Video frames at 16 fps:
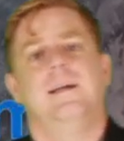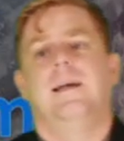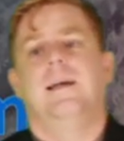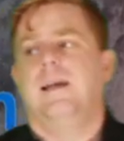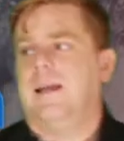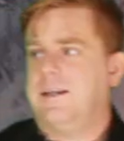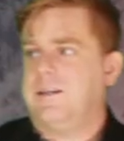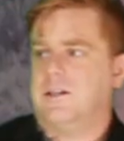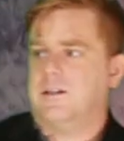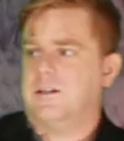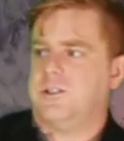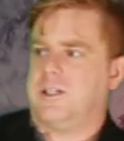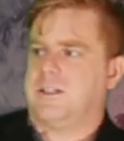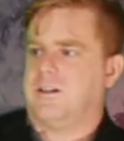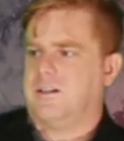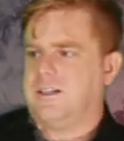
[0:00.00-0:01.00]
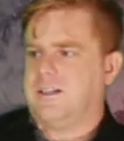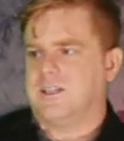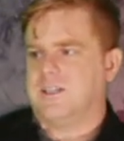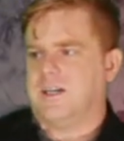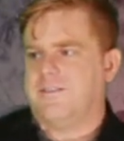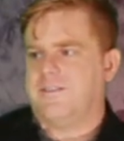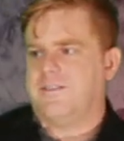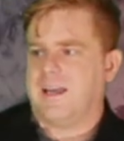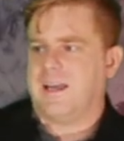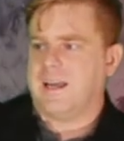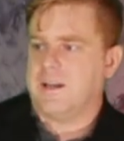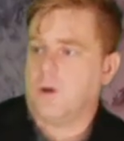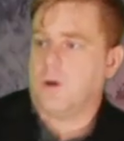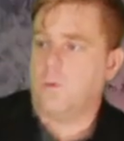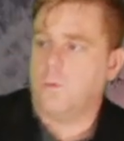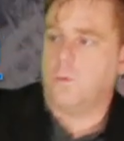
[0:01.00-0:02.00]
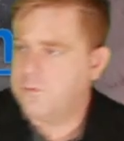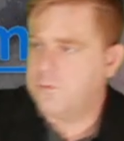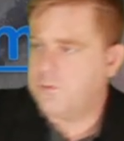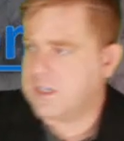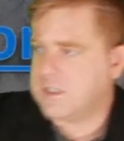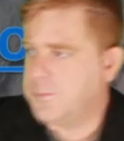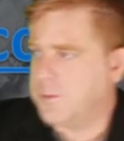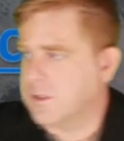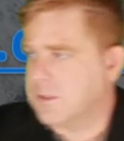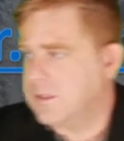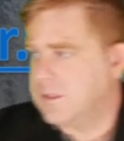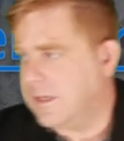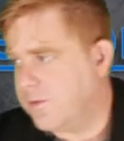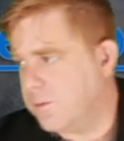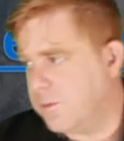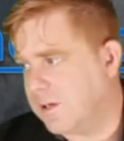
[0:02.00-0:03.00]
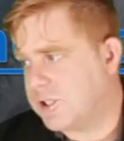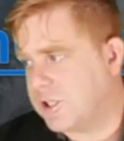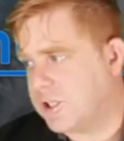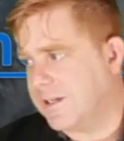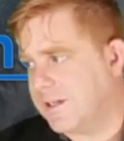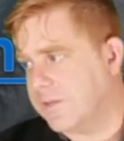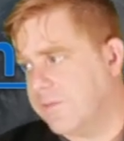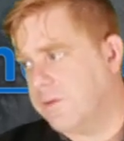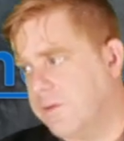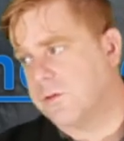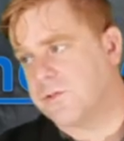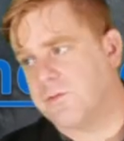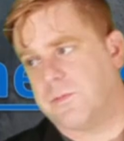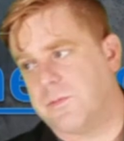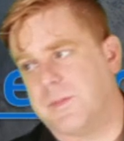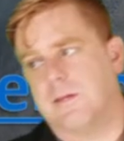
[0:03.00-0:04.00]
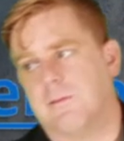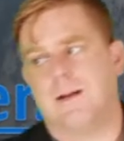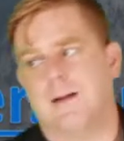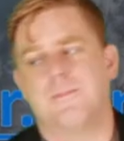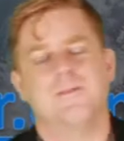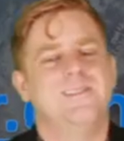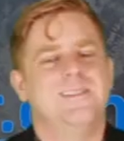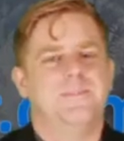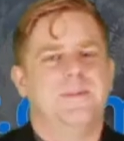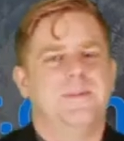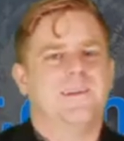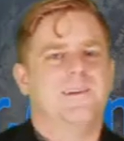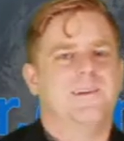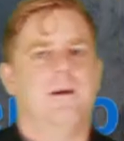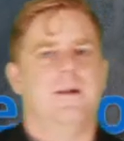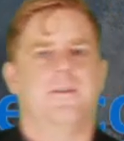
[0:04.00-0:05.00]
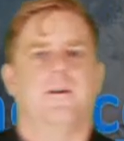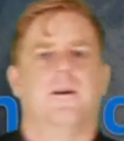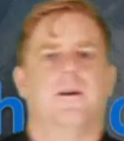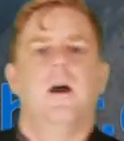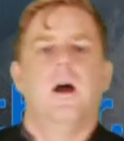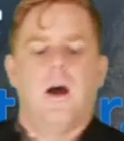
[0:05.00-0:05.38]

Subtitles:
And, you know, check all that stuff. And, oh, Facebook, if you want to share any photos with me, Robert Speta Weather.